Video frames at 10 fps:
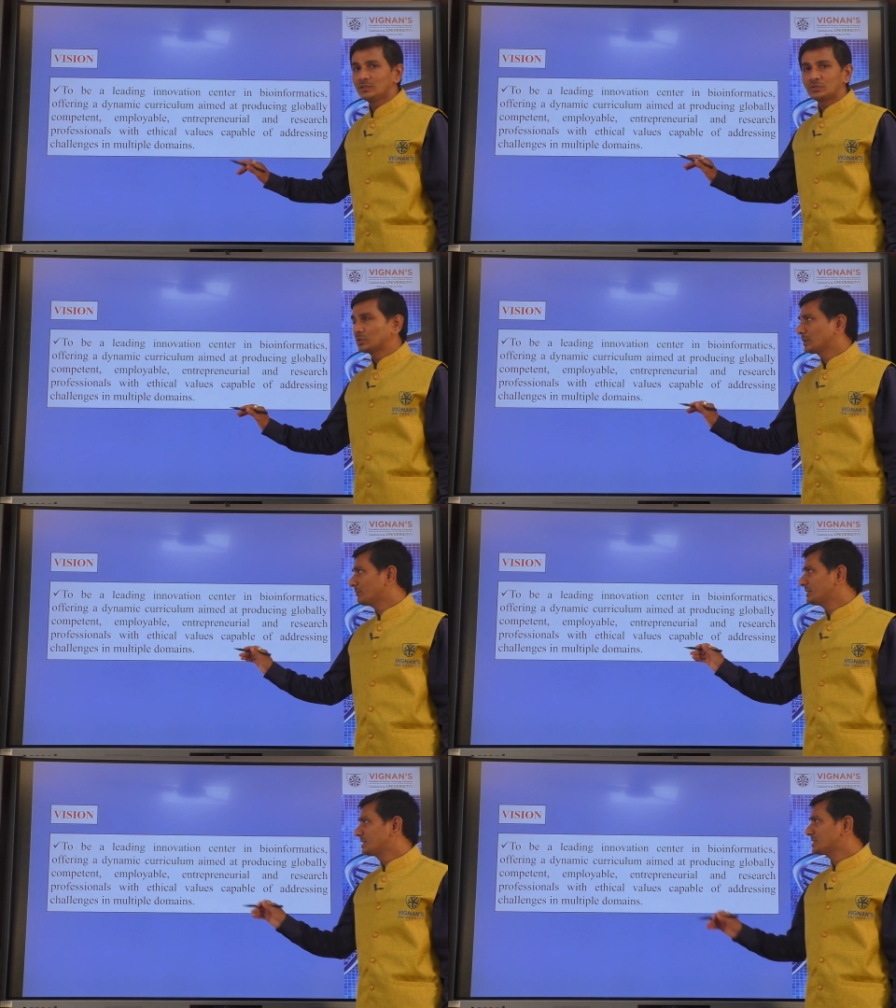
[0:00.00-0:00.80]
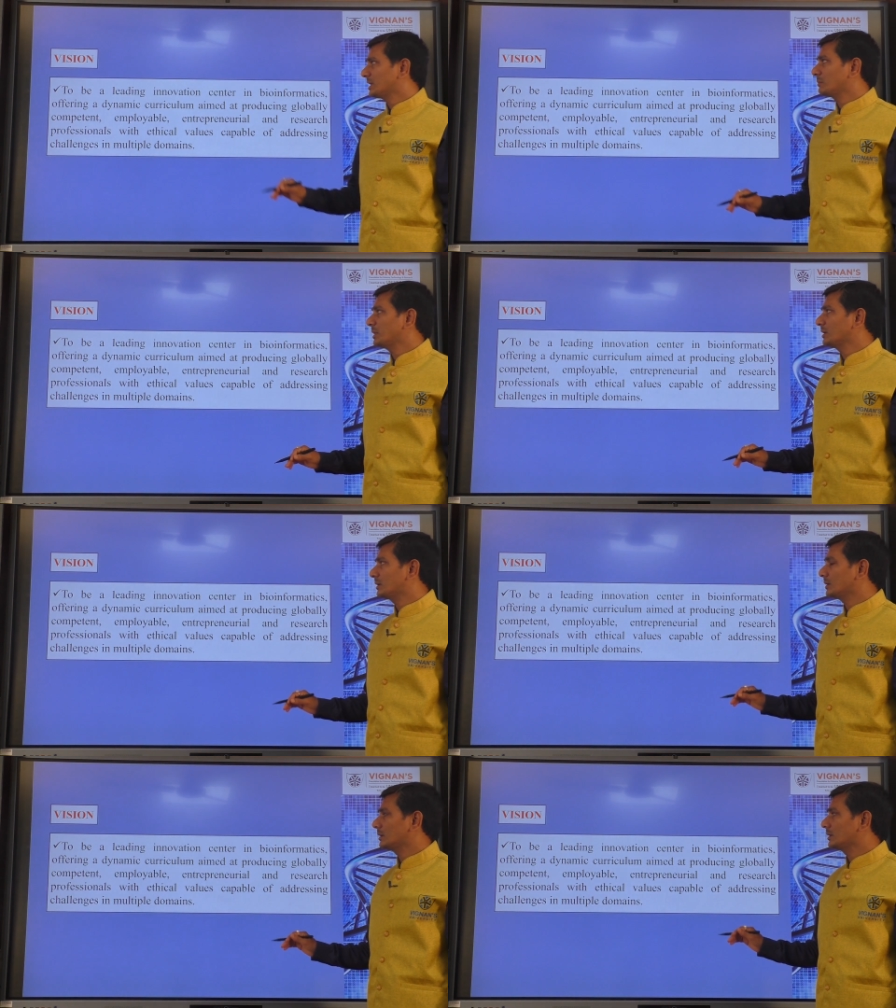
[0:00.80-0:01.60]
So, the vision statement
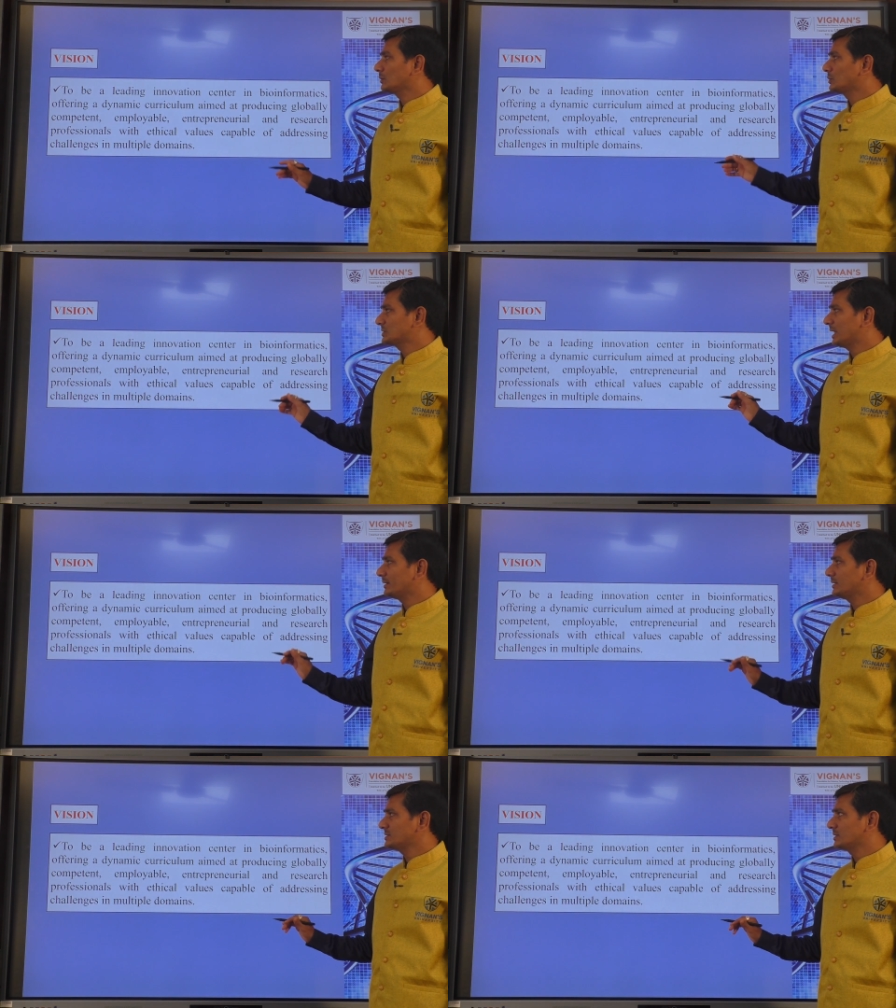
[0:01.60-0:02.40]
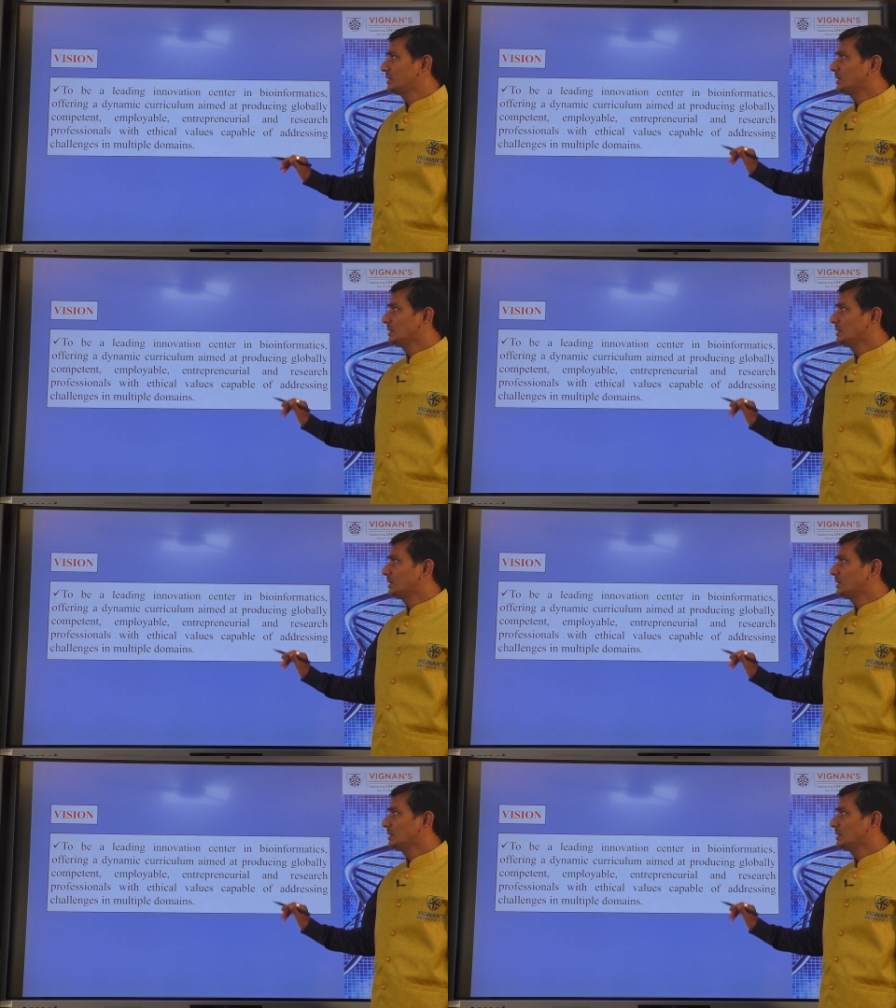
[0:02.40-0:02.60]
goes like this.